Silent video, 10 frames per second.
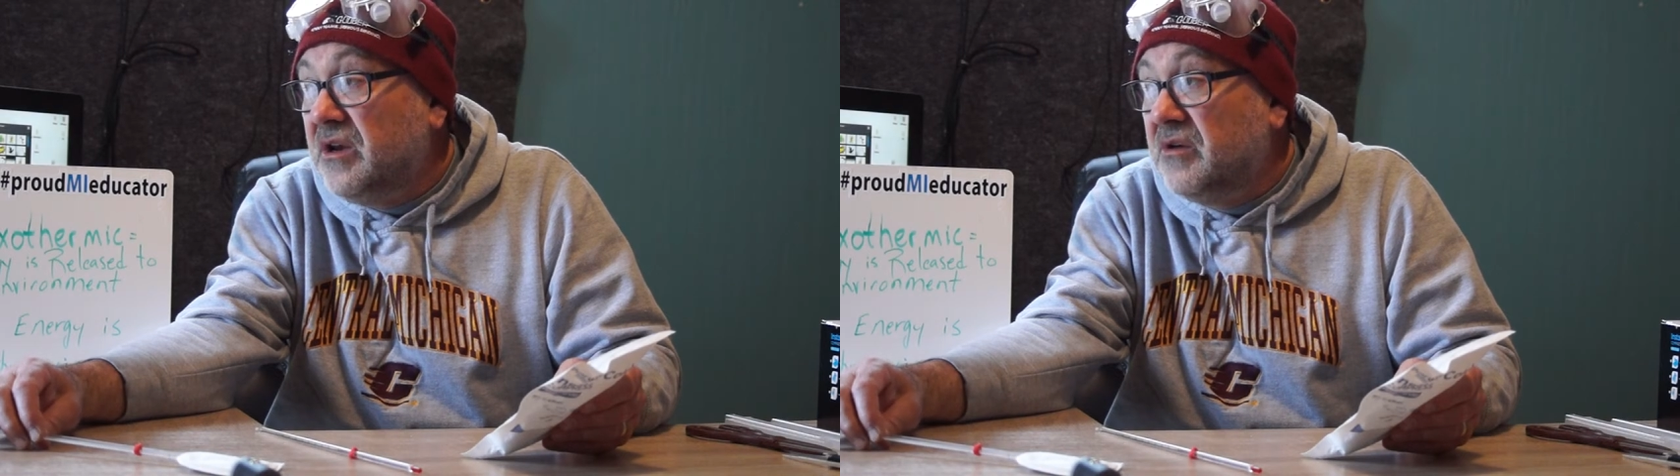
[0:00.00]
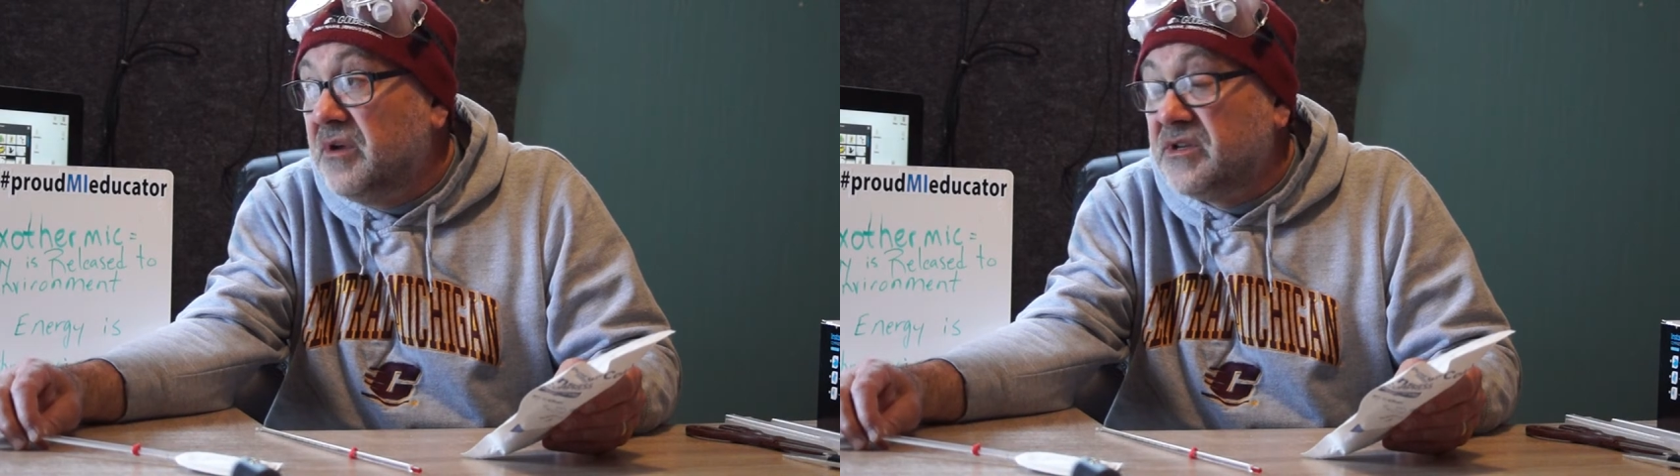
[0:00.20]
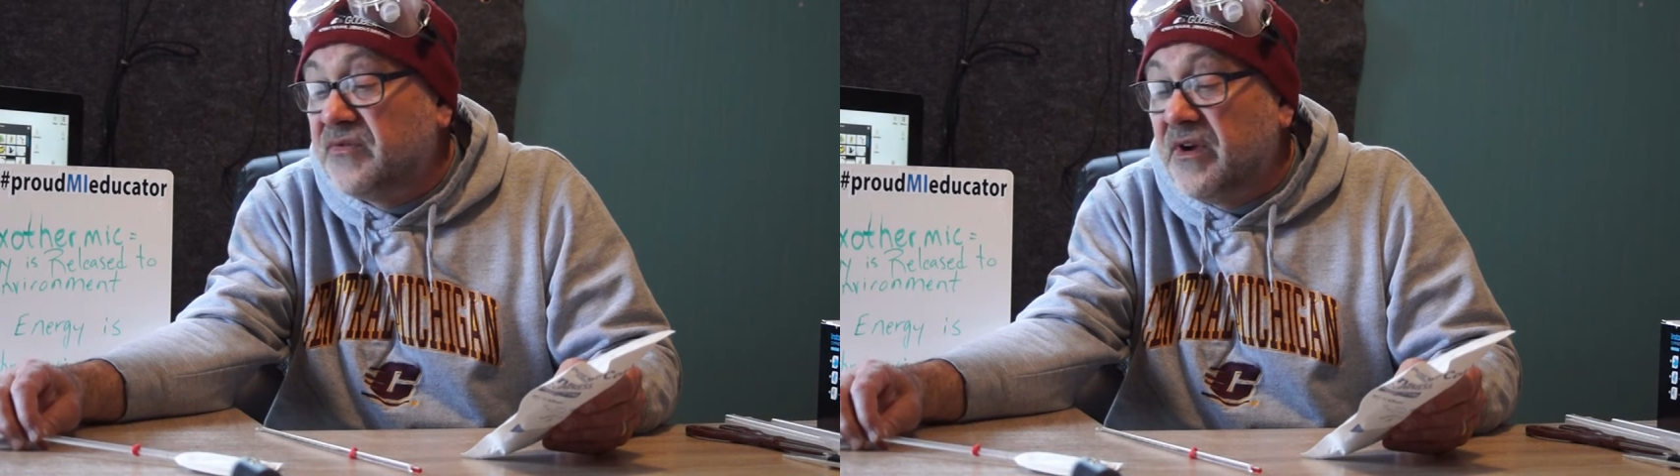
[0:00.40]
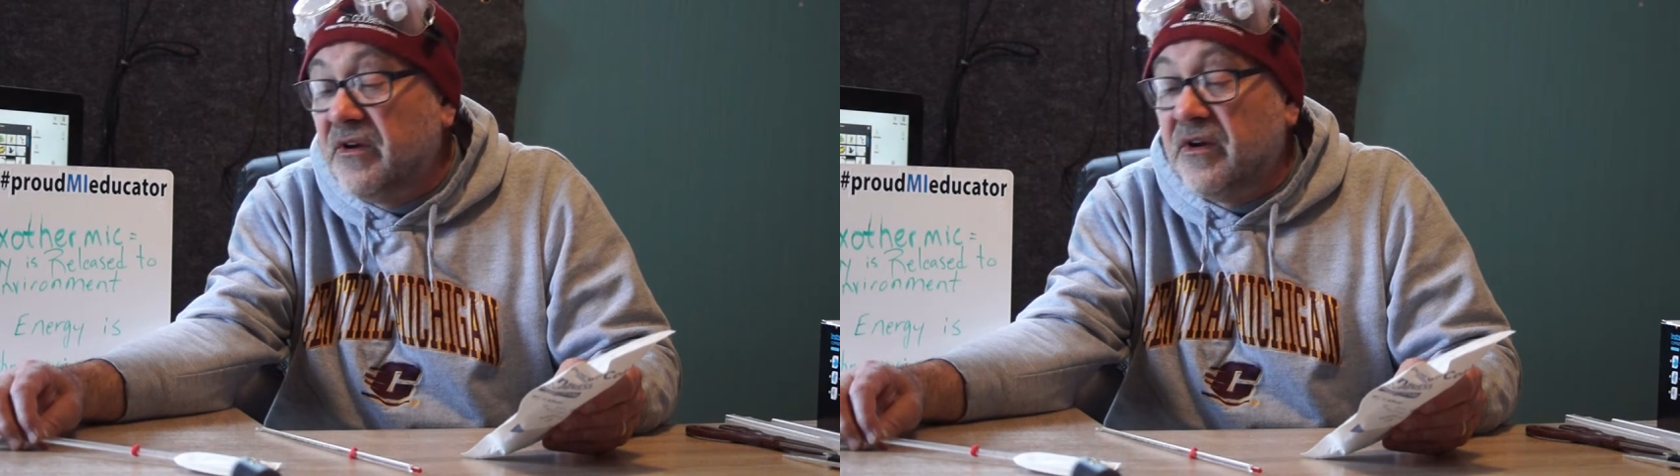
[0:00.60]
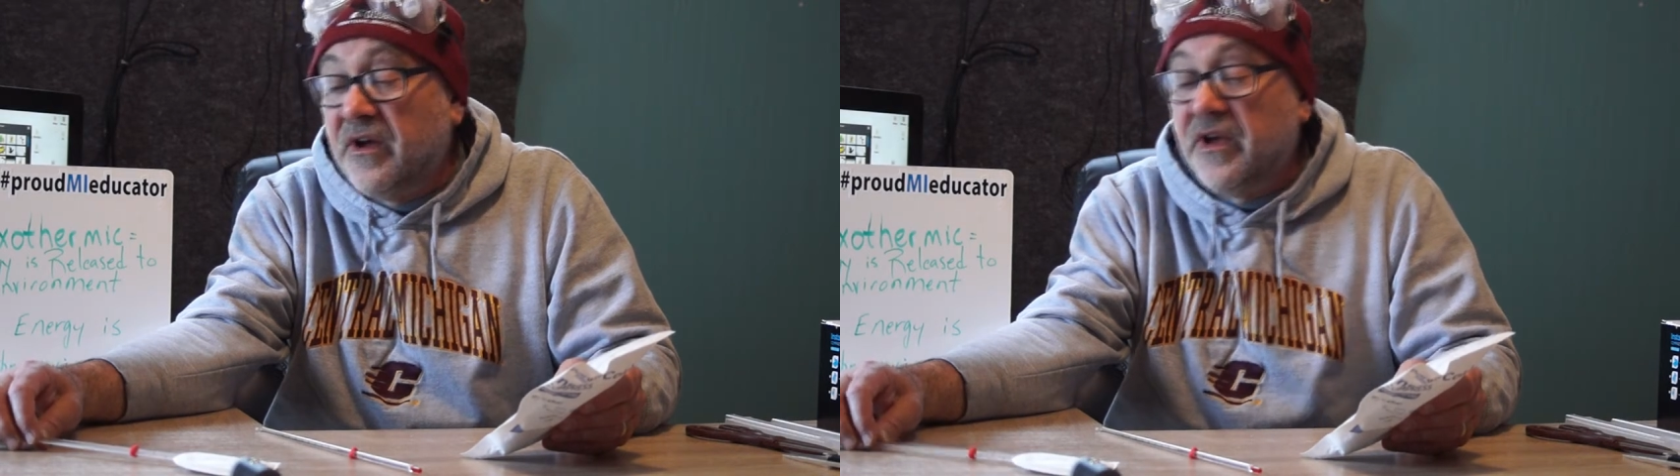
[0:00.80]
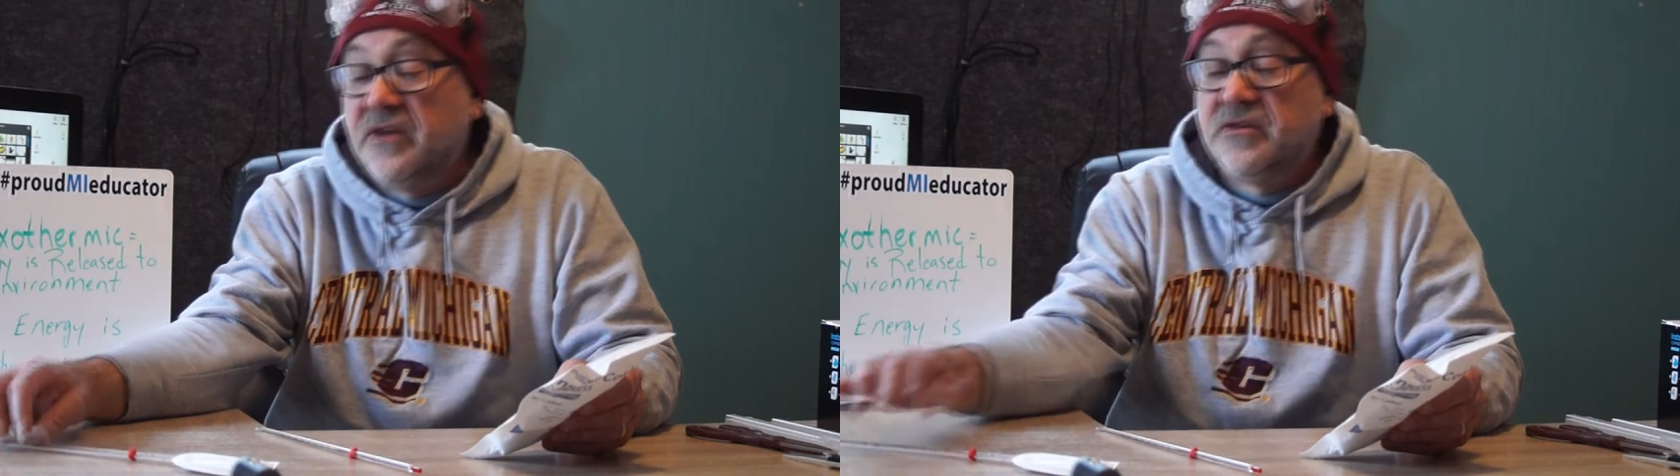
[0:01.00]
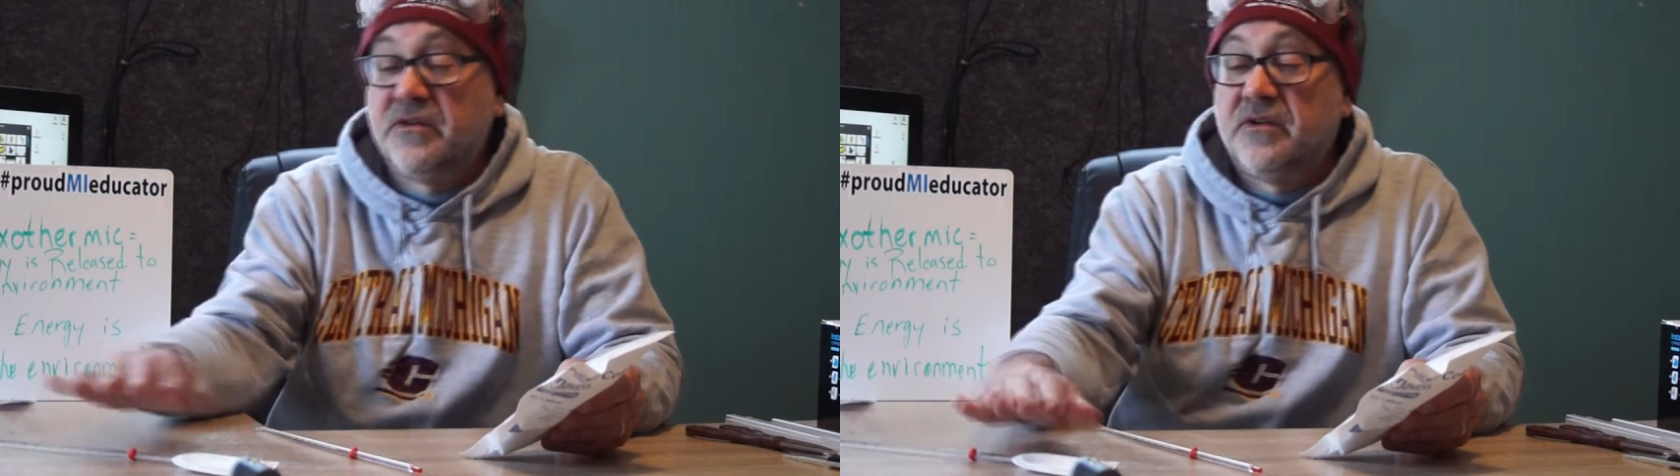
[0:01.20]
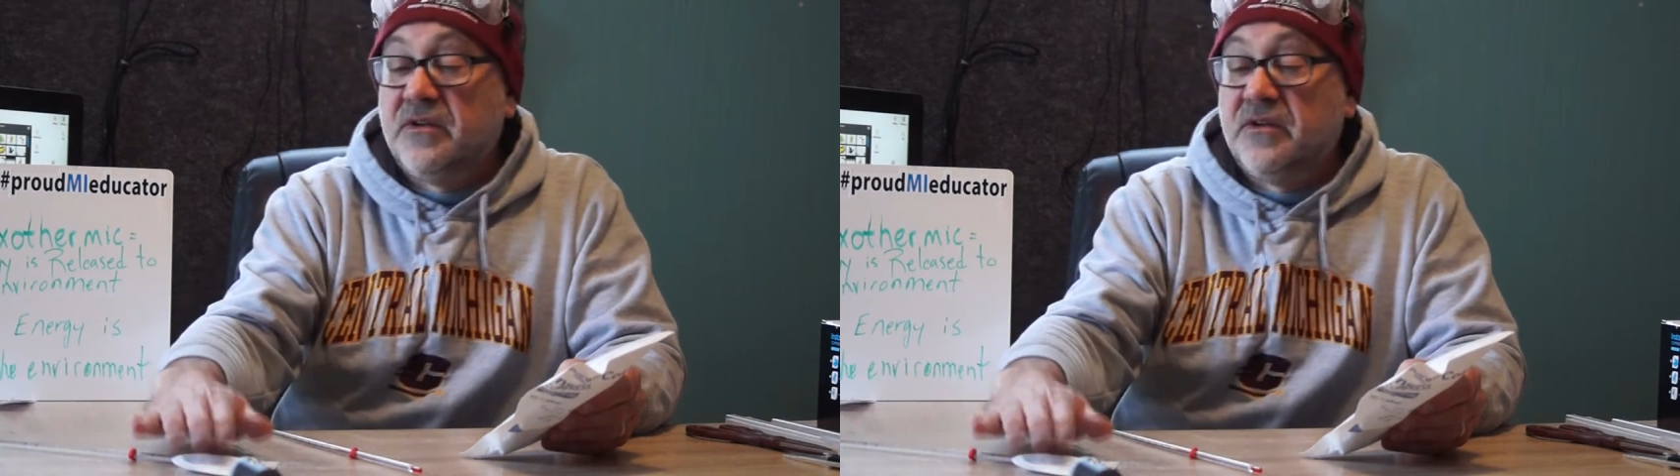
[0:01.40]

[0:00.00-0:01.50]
degrees Fahrenheit.